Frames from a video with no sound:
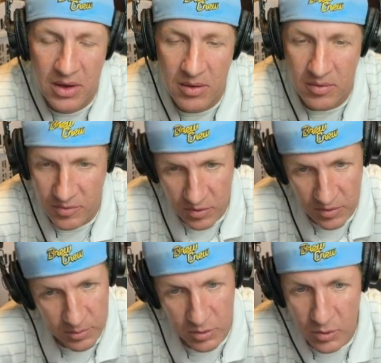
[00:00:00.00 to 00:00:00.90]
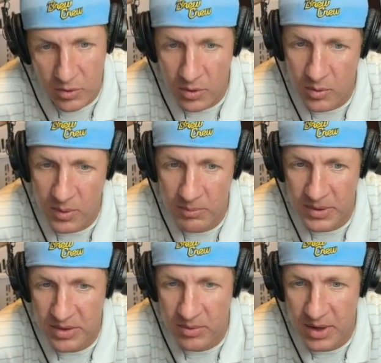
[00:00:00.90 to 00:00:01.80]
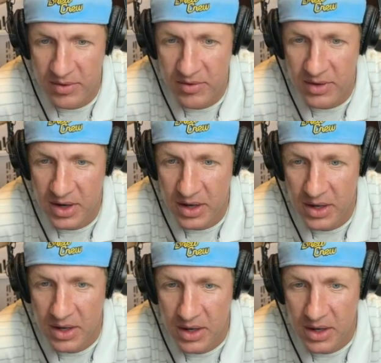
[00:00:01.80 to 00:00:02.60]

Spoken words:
Of course, Brew Crew won't beat the Reds today.